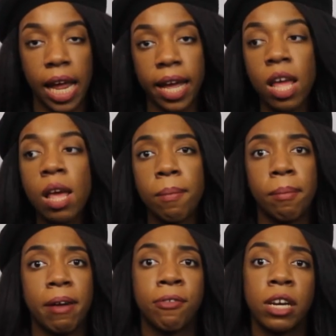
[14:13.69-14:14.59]
Like
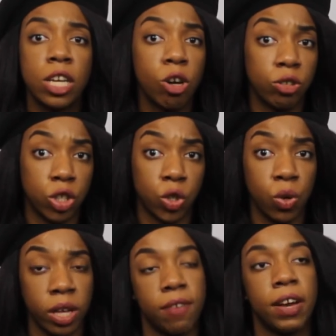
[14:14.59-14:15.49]
my friend, he goes to
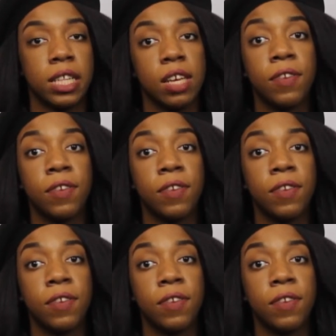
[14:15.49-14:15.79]
school at FIT.